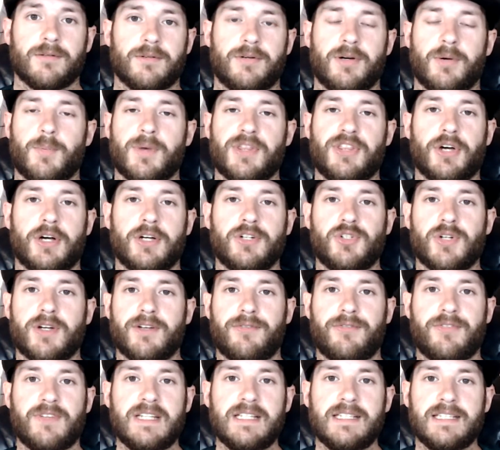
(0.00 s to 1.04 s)
With Andre
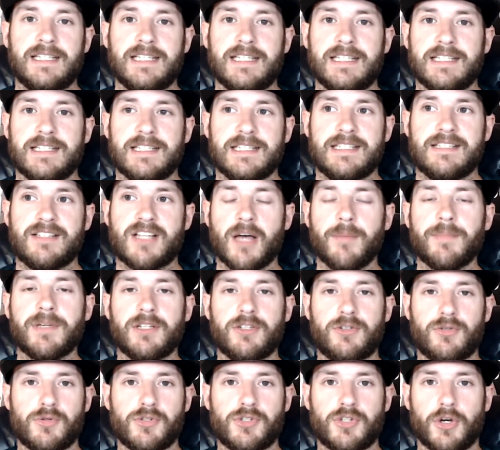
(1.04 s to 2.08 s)
Fili, he's coming
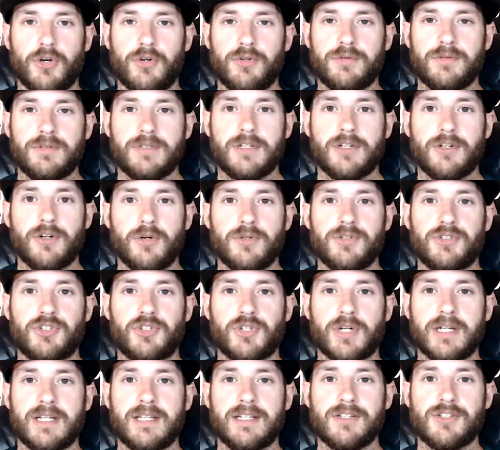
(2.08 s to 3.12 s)
into his own. His
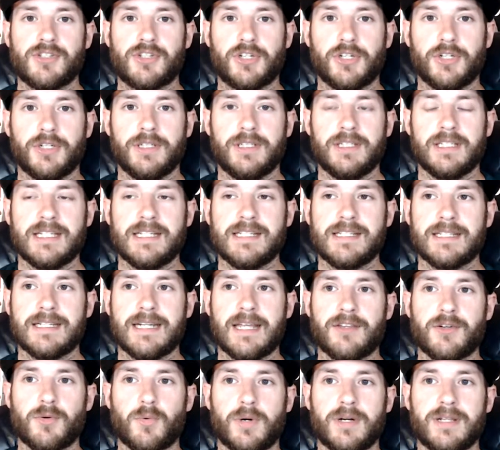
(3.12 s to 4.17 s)
striking's good. He's
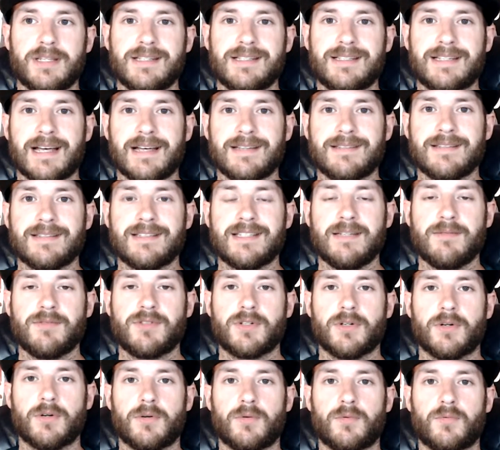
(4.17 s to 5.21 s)
another one of these guys that seems
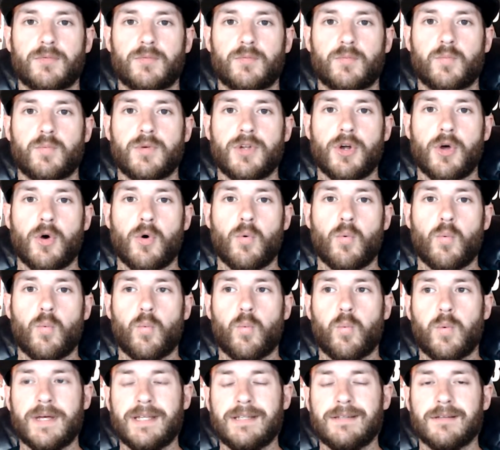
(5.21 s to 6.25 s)
to,
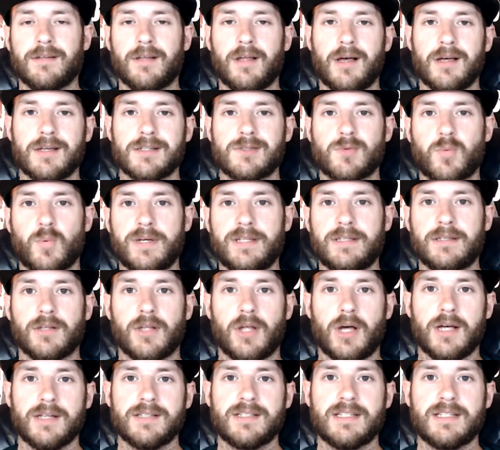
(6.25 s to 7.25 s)
win, loss, win, loss.